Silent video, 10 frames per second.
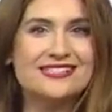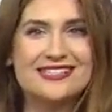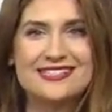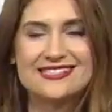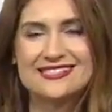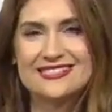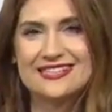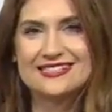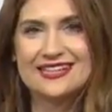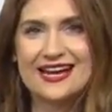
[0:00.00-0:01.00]
as consistent
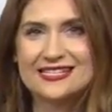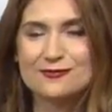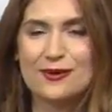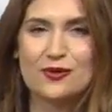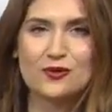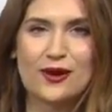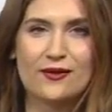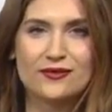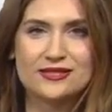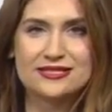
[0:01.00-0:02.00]
as it has been
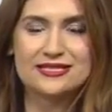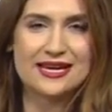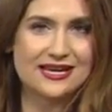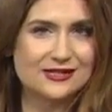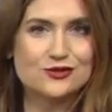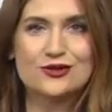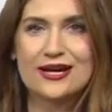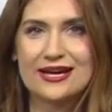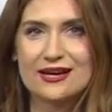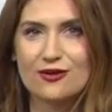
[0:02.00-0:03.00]
throughout the day yesterday,